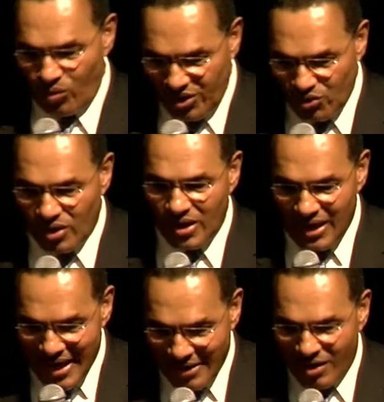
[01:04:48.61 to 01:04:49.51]
We do a
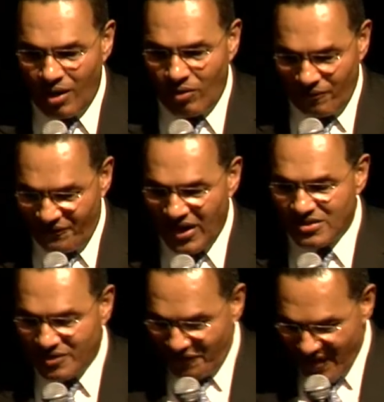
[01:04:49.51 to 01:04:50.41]
lot
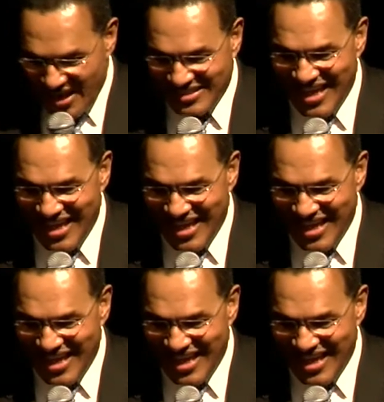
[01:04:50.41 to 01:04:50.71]
face-to-face